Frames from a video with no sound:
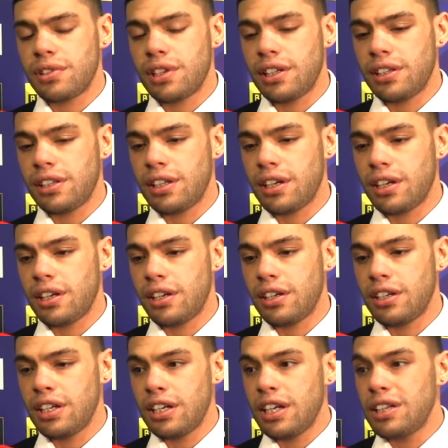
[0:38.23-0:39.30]
and
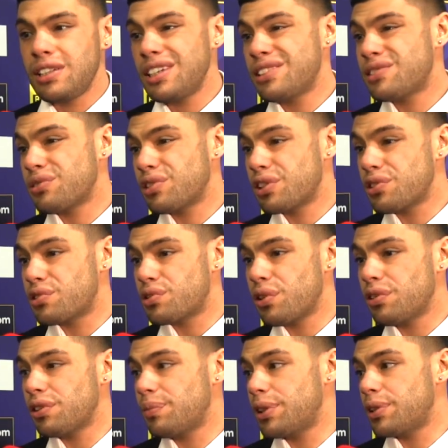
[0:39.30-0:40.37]
he sort of
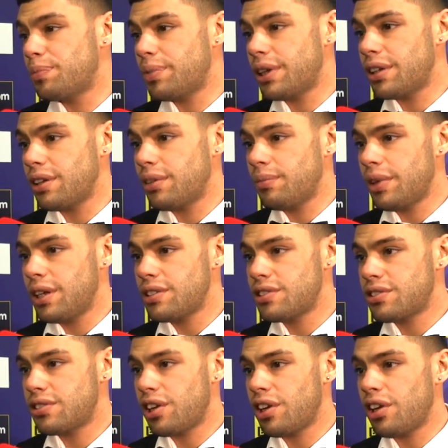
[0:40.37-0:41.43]
controlled the middle part of the
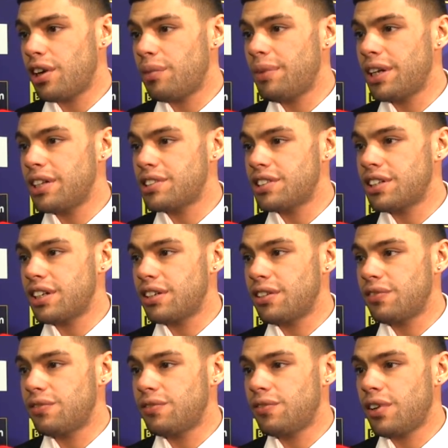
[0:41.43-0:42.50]
match. I managed to get a
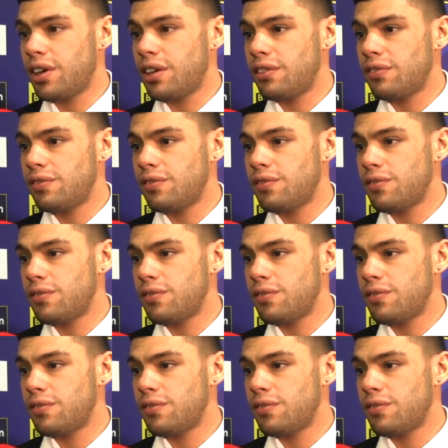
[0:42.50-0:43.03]
5-2